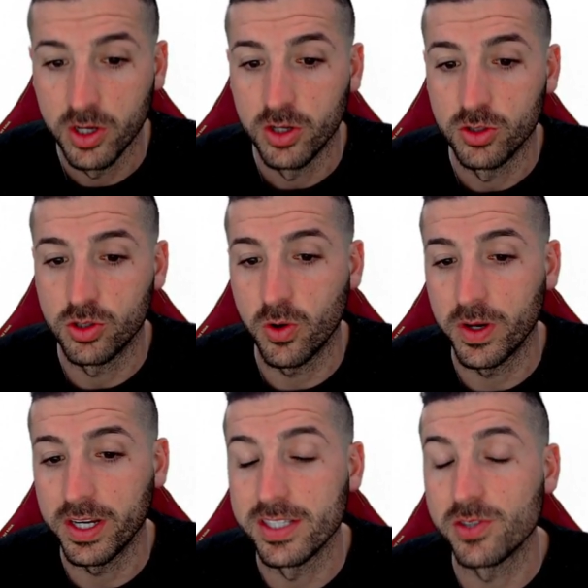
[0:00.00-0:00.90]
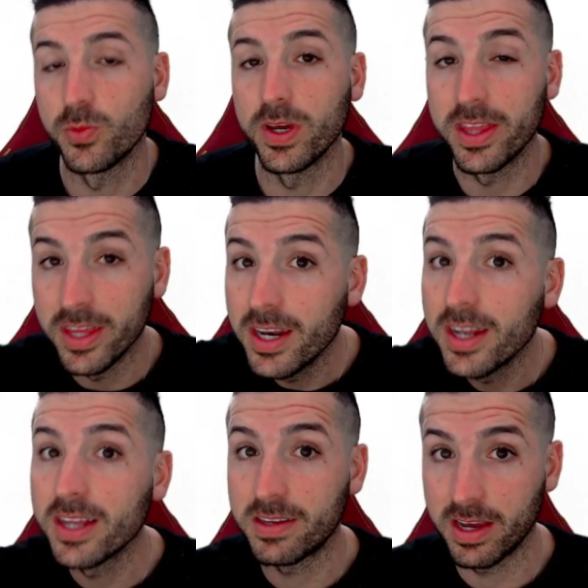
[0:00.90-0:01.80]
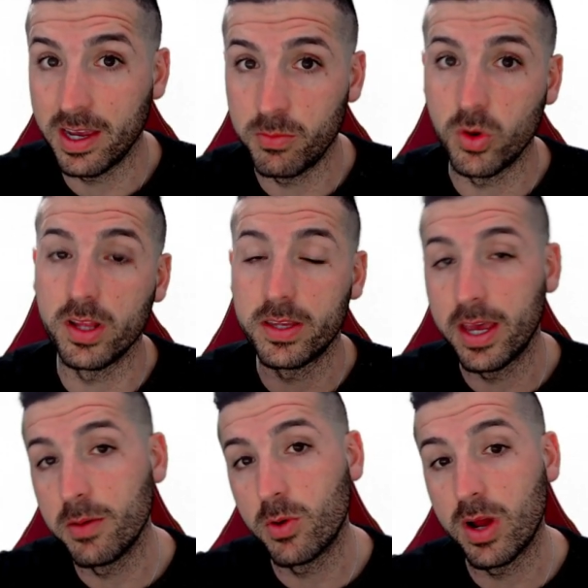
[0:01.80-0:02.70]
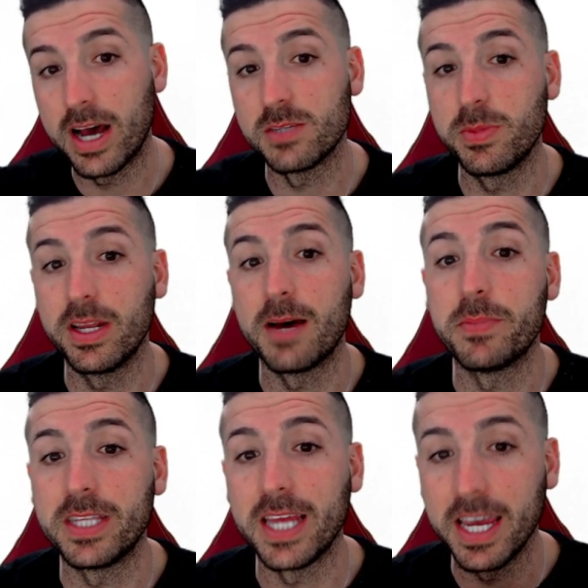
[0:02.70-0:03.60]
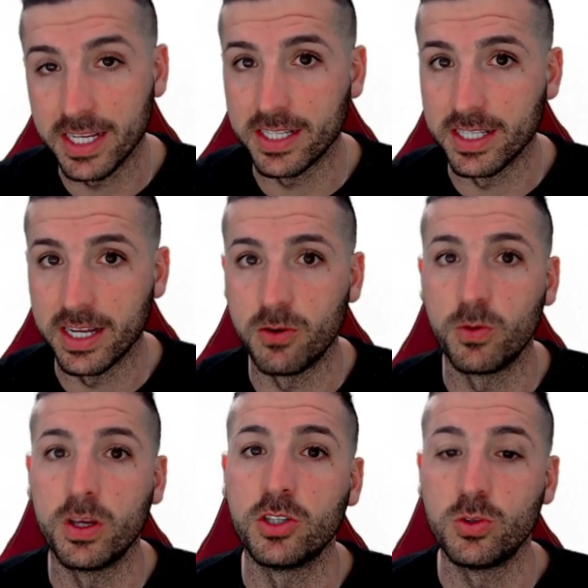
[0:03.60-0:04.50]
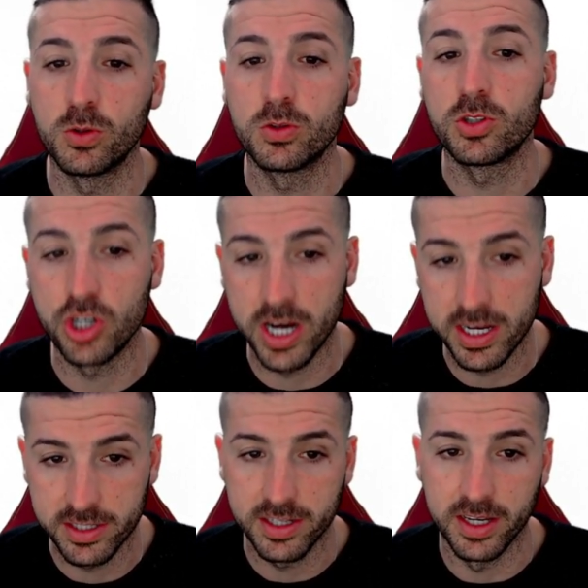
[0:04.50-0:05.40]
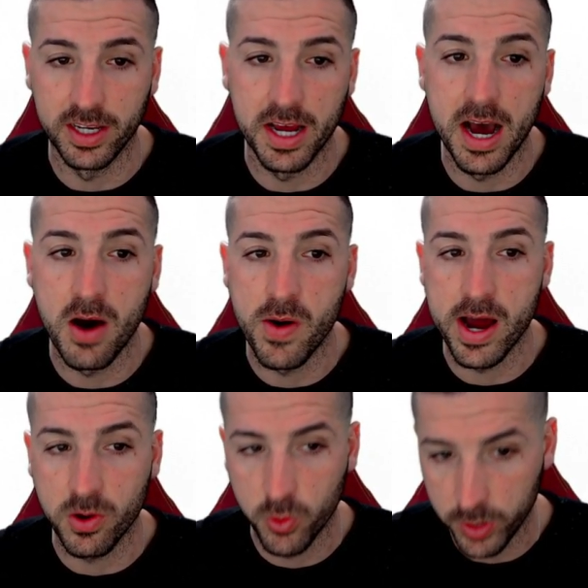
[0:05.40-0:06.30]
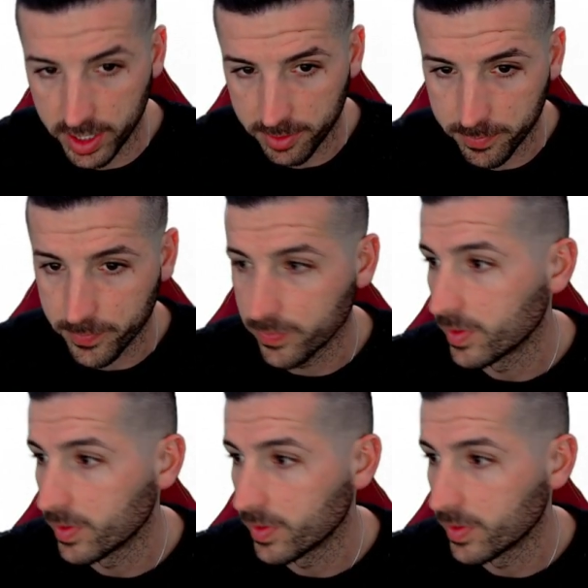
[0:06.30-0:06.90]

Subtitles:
So it's within the table. The table has been updated now. It's not just in our query.